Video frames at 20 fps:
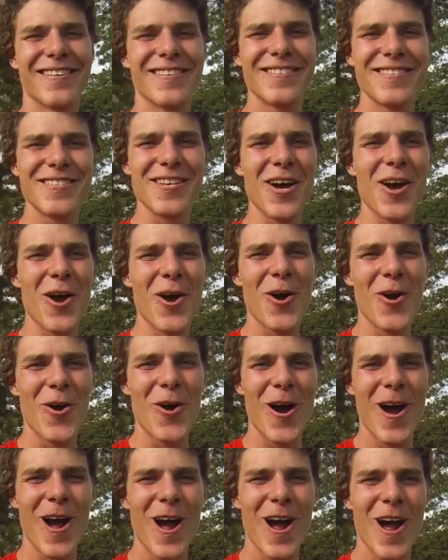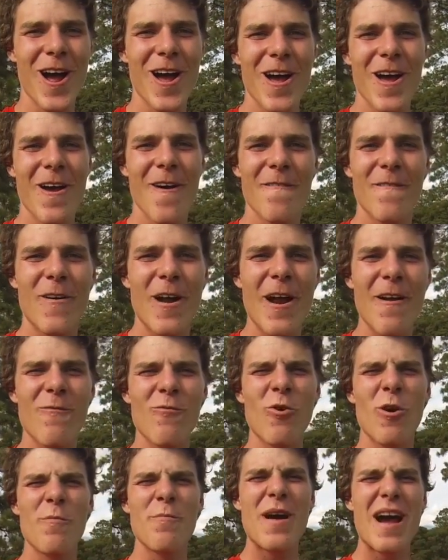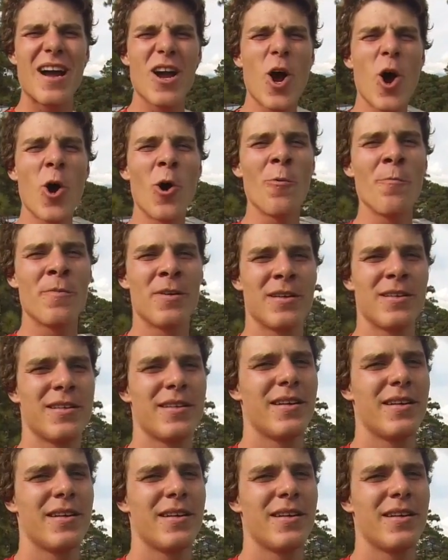So for everyone back home